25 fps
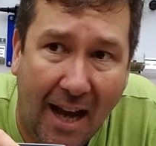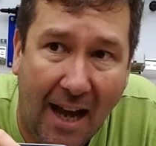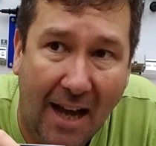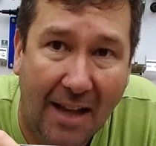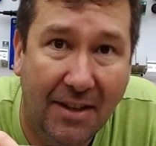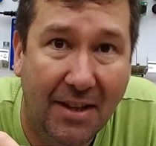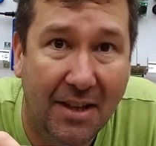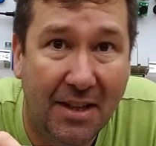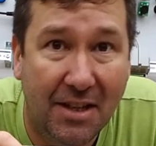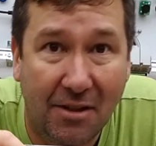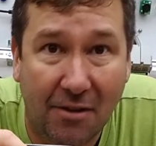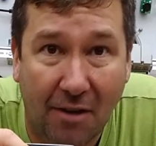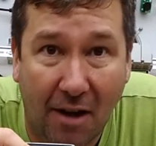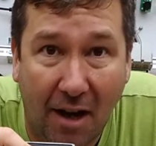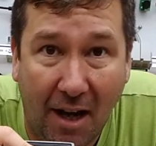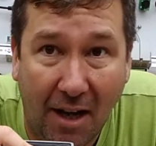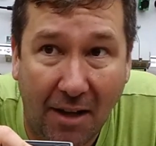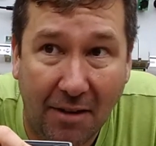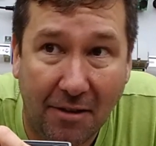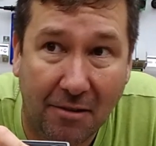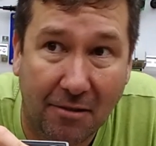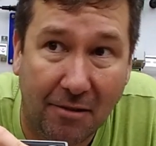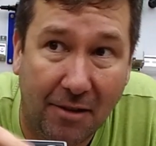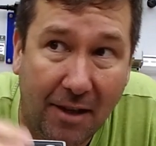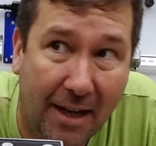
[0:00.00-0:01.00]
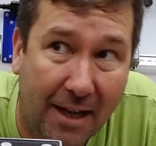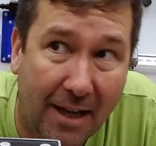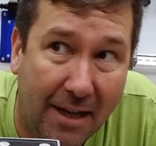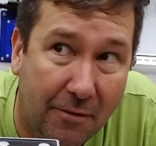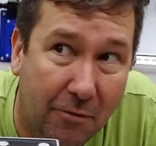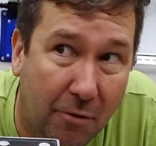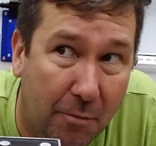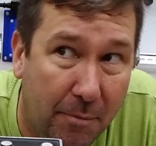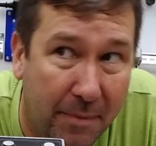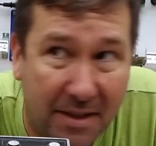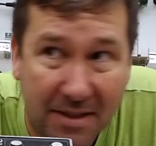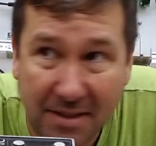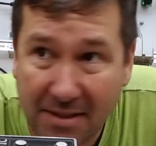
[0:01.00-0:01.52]
And then your other leg
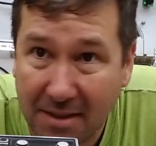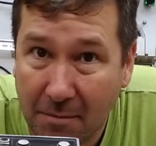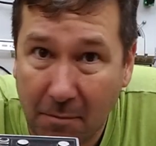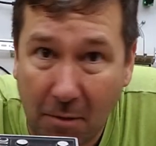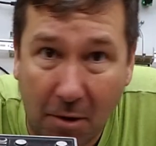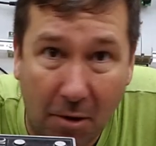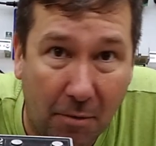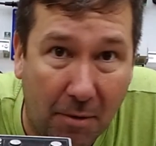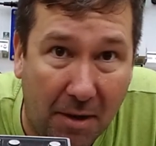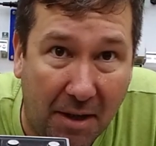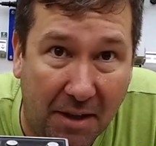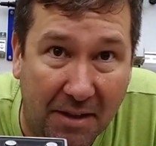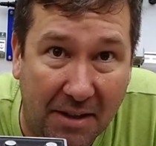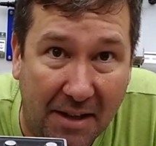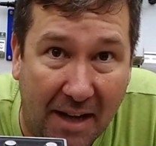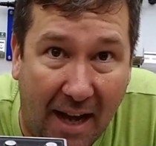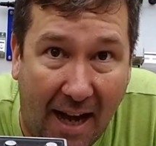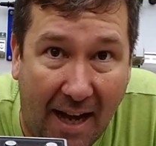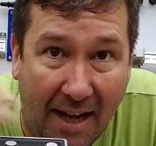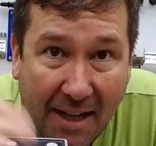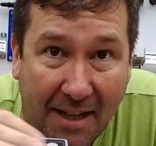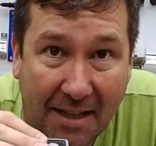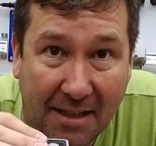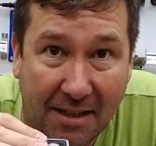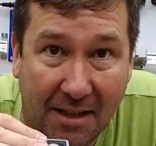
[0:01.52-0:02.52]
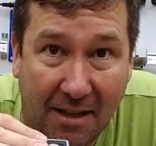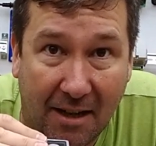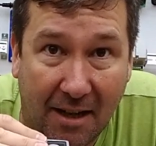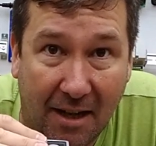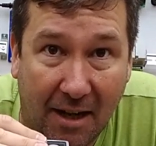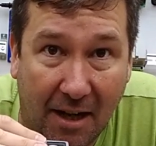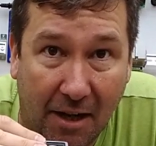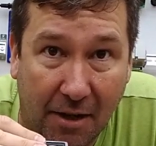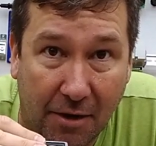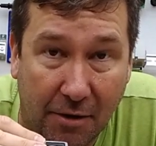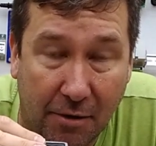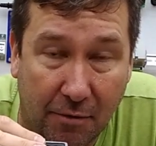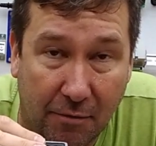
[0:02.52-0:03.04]
will be somewhere around 90 to
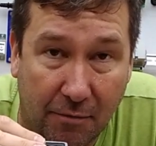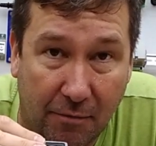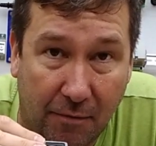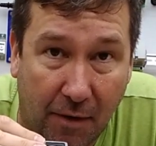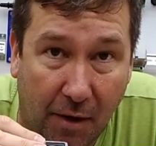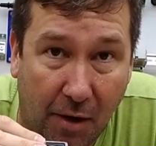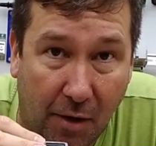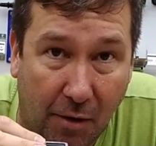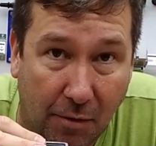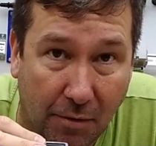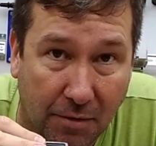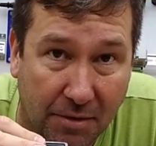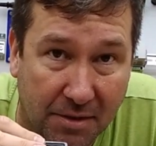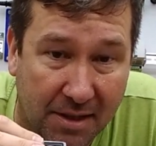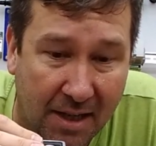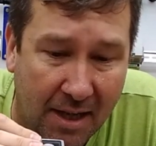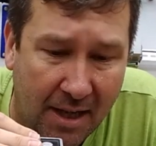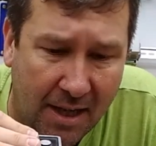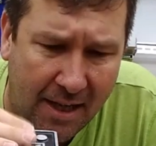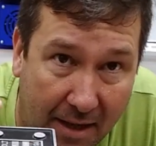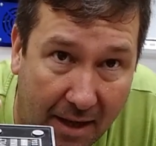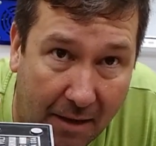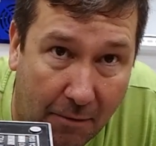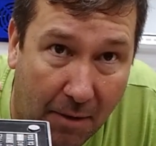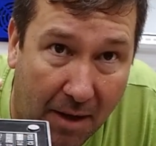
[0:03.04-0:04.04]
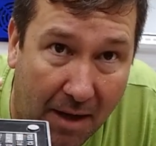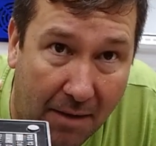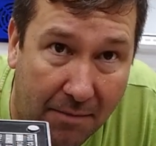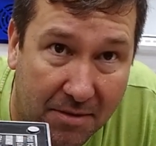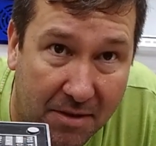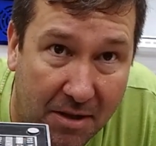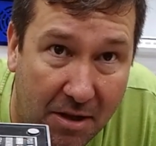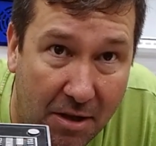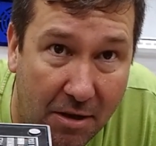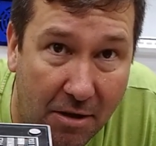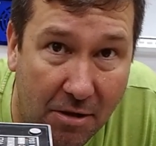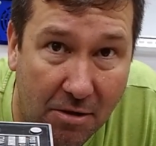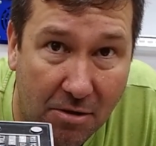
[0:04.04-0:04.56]
100 volts. Now, what I
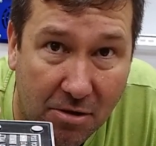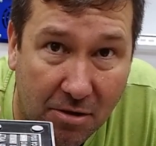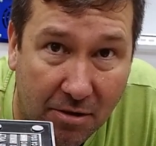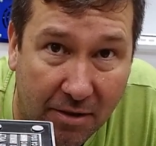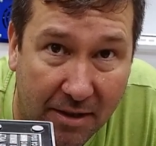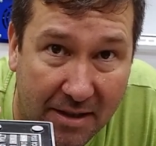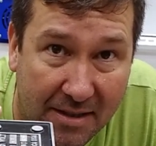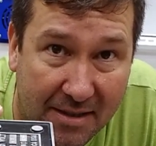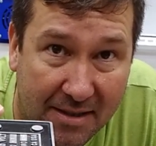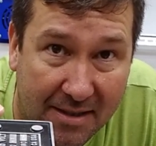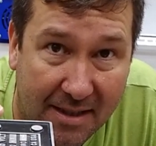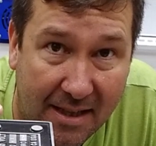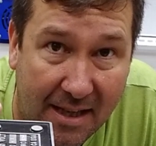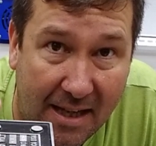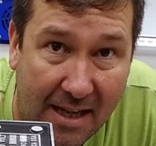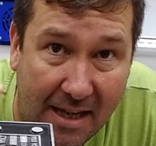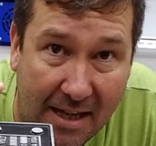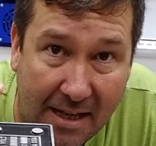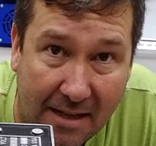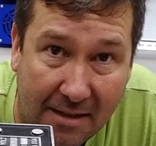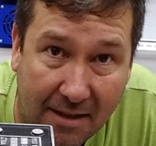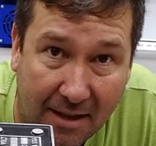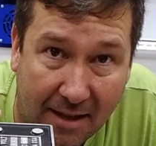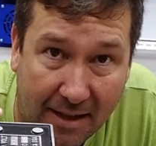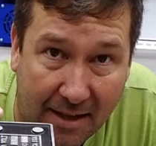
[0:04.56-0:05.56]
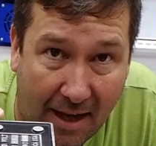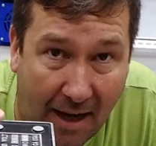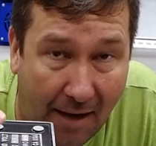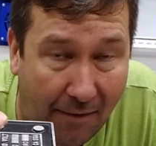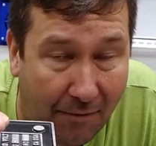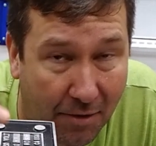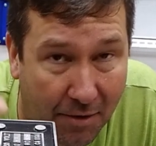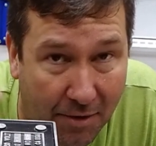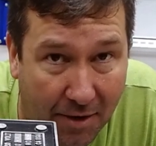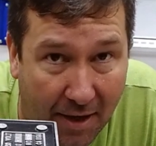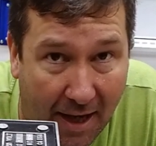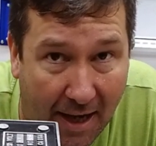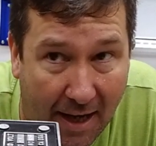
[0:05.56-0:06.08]
usually see done
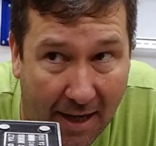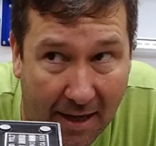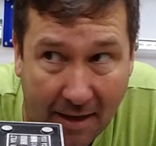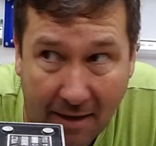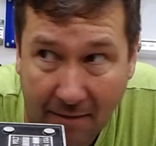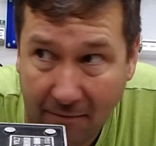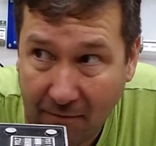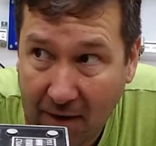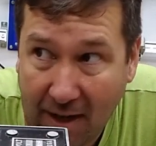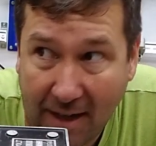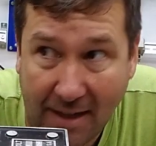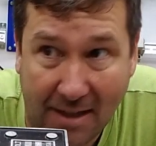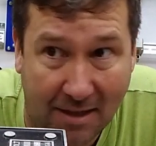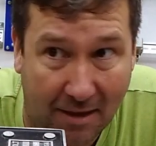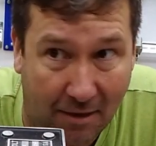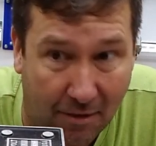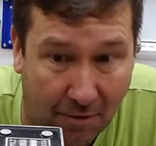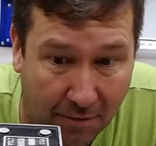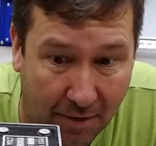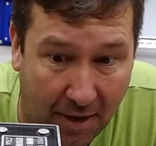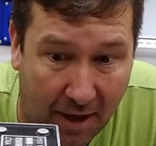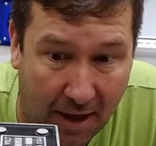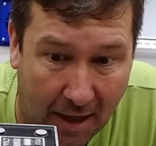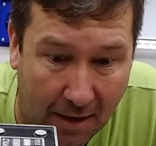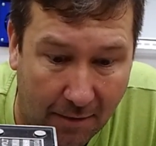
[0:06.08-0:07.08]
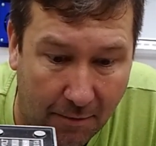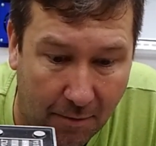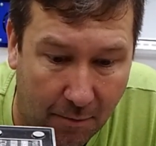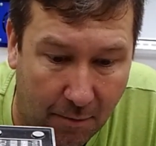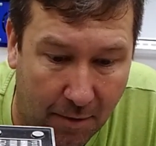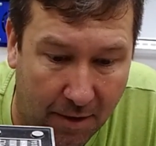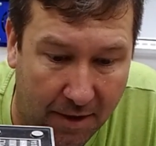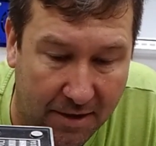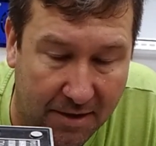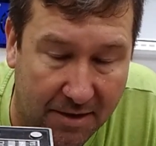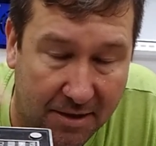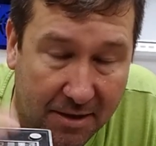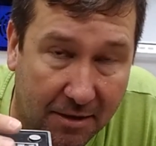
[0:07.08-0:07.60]
after that, in fact, on
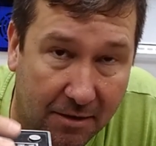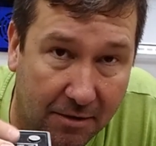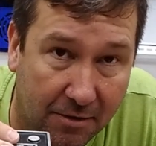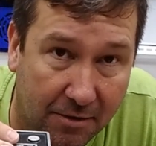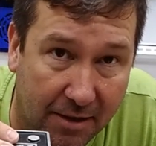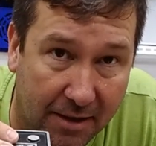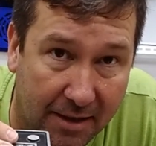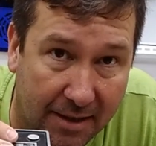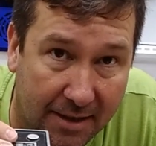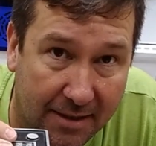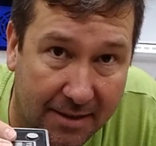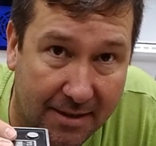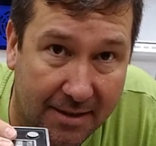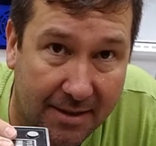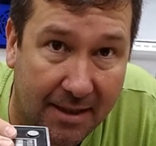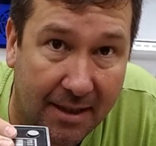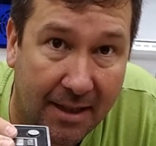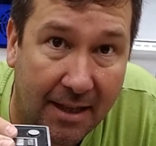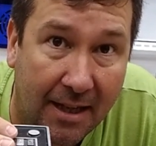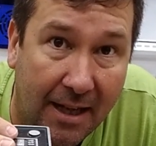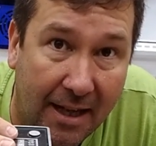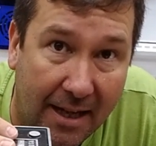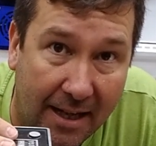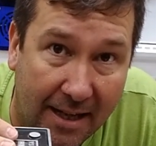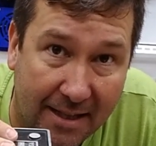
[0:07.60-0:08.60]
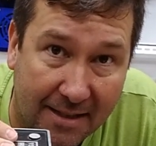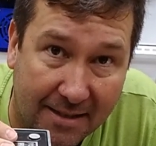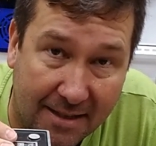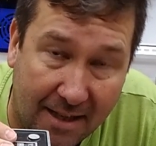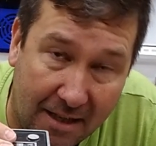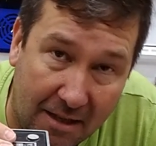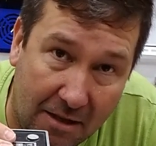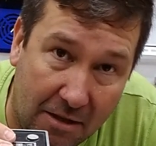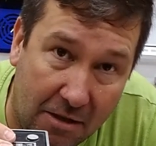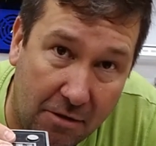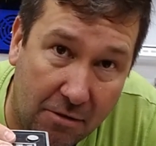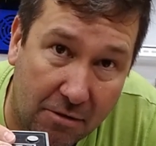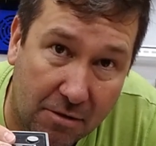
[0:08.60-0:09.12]
everyone until this, is
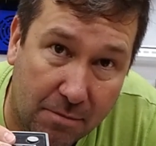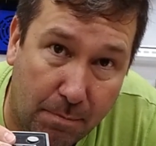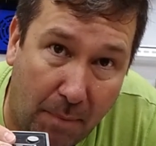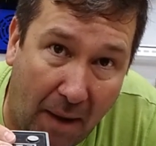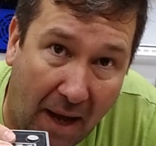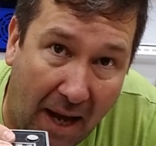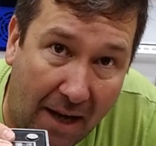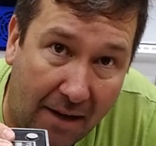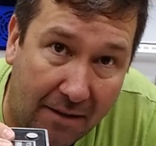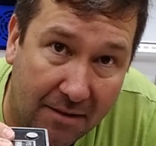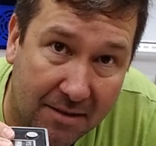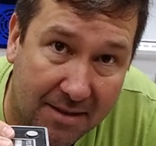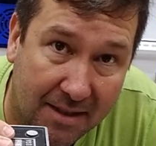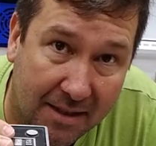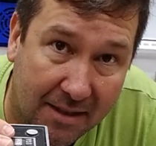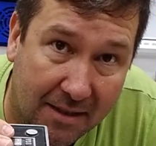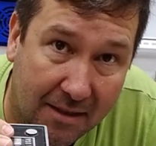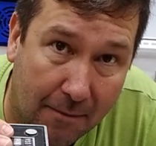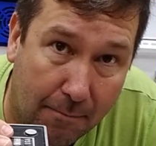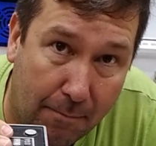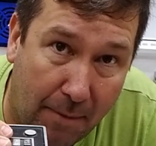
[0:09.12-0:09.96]
that you use balancing